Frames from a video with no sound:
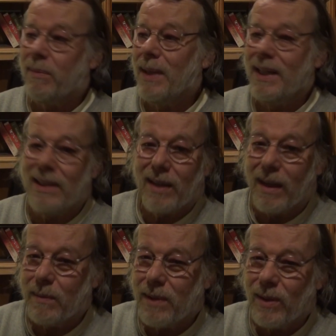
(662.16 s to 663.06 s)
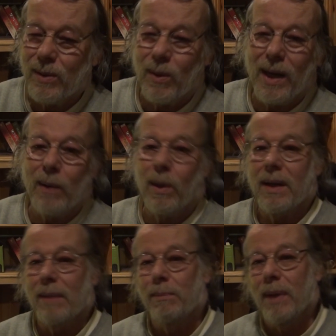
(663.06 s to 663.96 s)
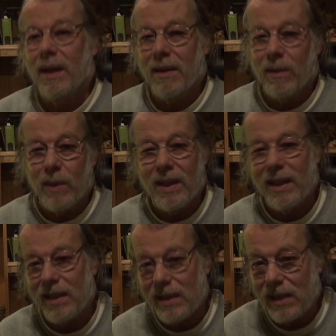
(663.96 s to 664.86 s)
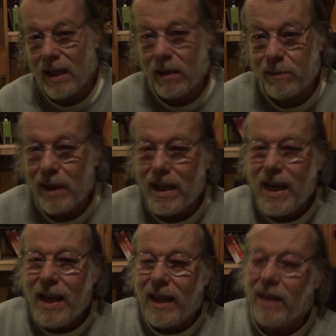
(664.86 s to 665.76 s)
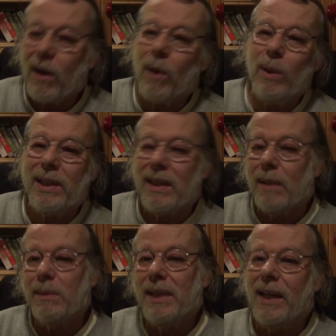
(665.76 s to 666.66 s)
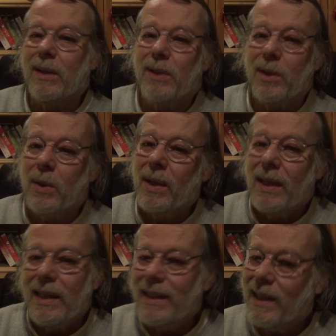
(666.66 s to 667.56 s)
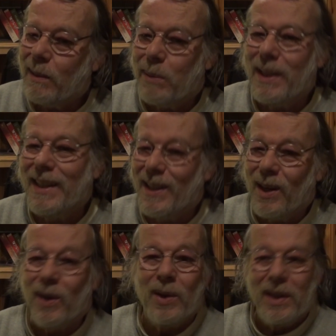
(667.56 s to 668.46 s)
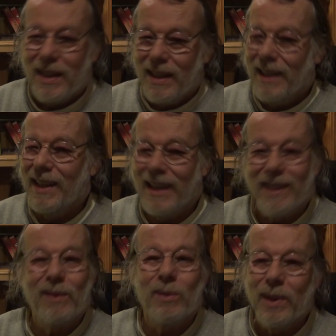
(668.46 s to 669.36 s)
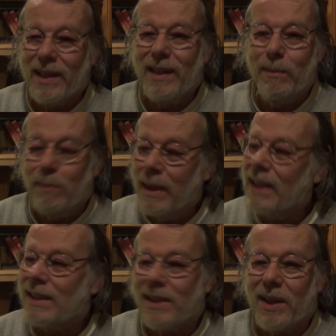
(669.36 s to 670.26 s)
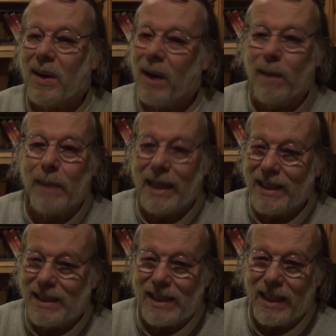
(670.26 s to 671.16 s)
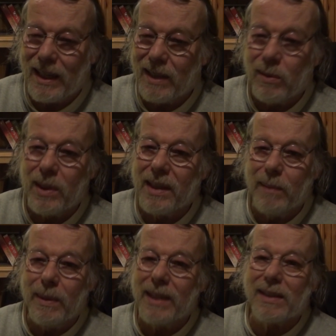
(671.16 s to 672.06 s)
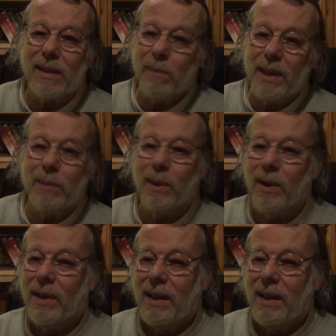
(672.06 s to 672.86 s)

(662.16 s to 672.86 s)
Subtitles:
many times, so do I want to bother with this stuff? And it always comes down to, yeah, but you know, I'd really miss the comments, and I'd really miss the people.